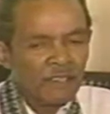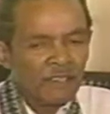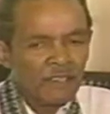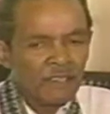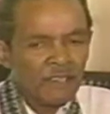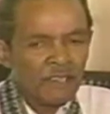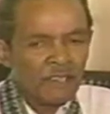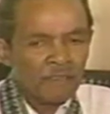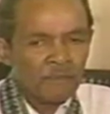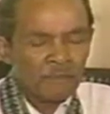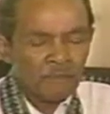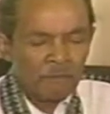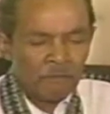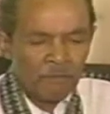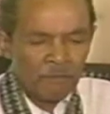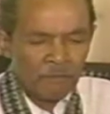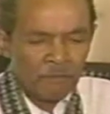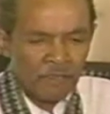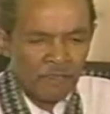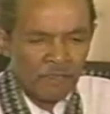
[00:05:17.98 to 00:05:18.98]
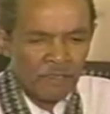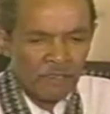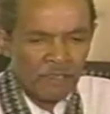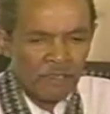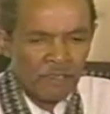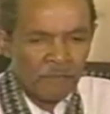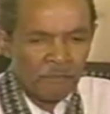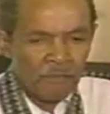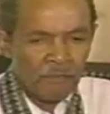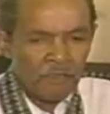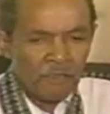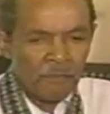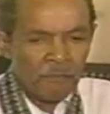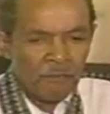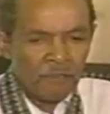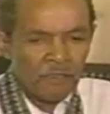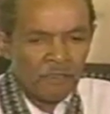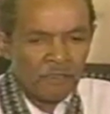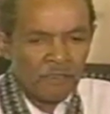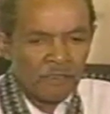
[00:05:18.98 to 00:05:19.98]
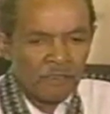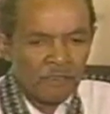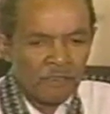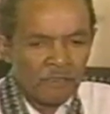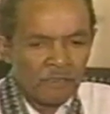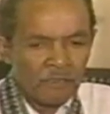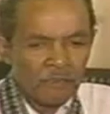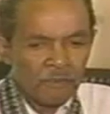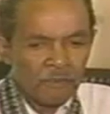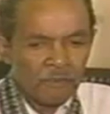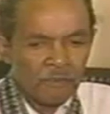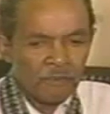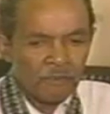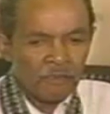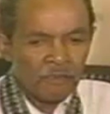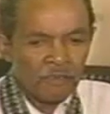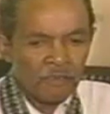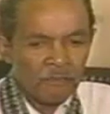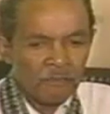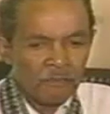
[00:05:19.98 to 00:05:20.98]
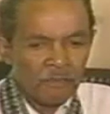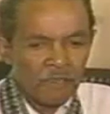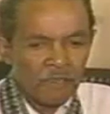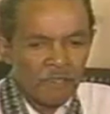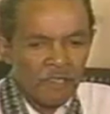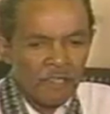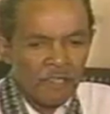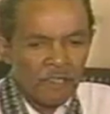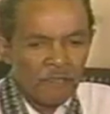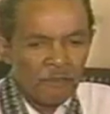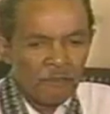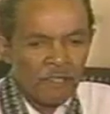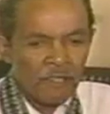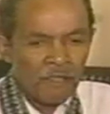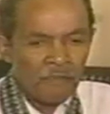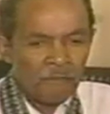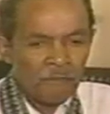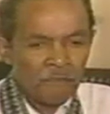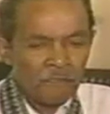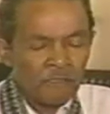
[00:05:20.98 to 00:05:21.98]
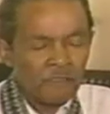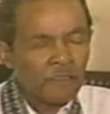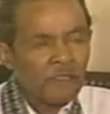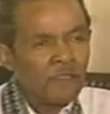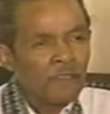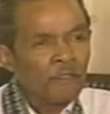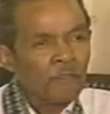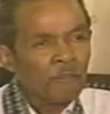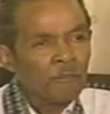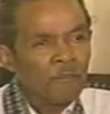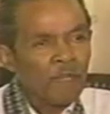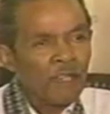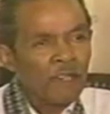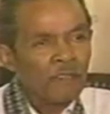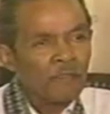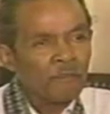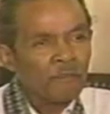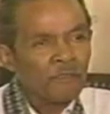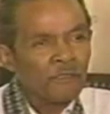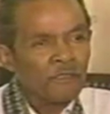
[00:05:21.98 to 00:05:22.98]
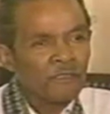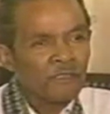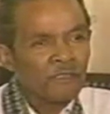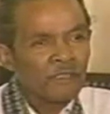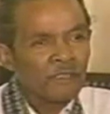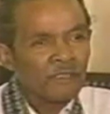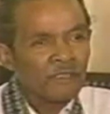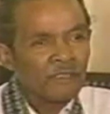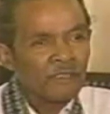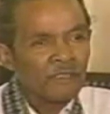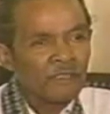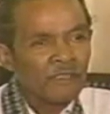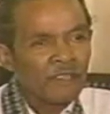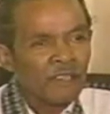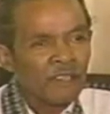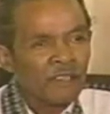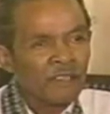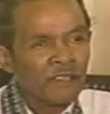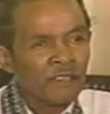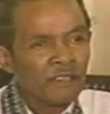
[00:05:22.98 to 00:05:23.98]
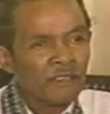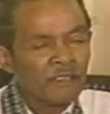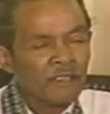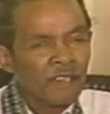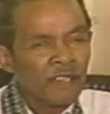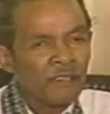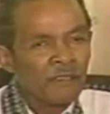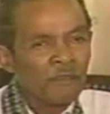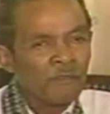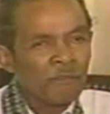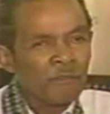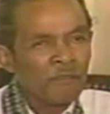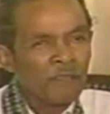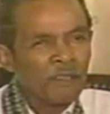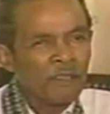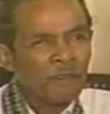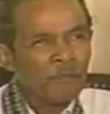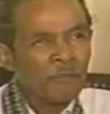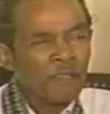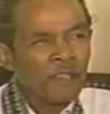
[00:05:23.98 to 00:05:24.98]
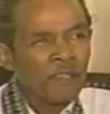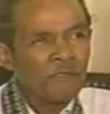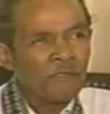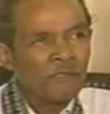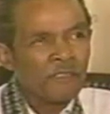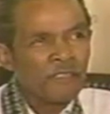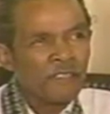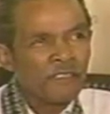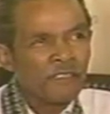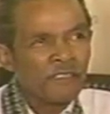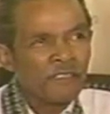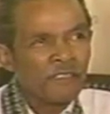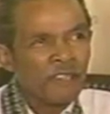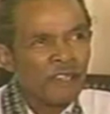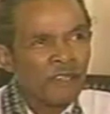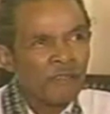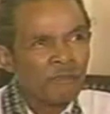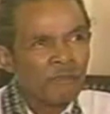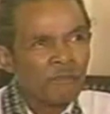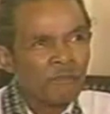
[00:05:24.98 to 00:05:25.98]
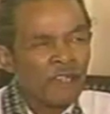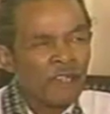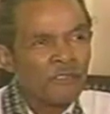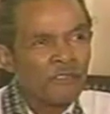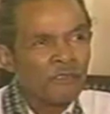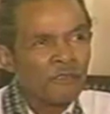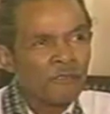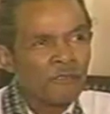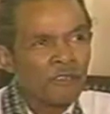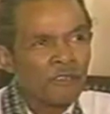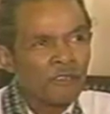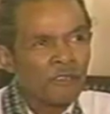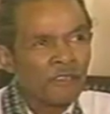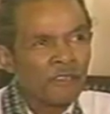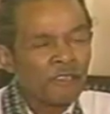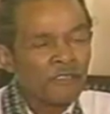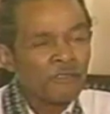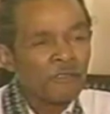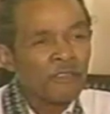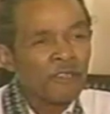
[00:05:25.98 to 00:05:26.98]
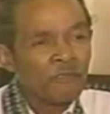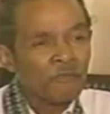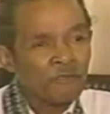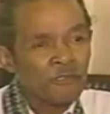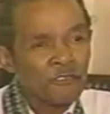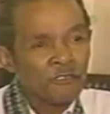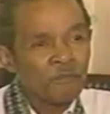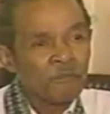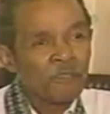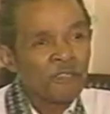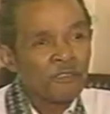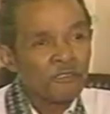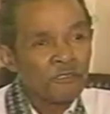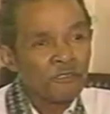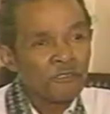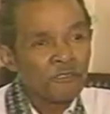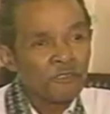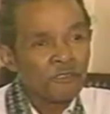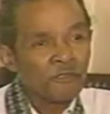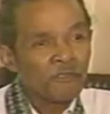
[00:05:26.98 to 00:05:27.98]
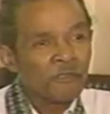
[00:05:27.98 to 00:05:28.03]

can't remember the name. But anyway, uh, we'd, uh, we have what they call a battle of music down there. They had a, a, band from the east side with Matthew Rucker. That's when I first met Yusef.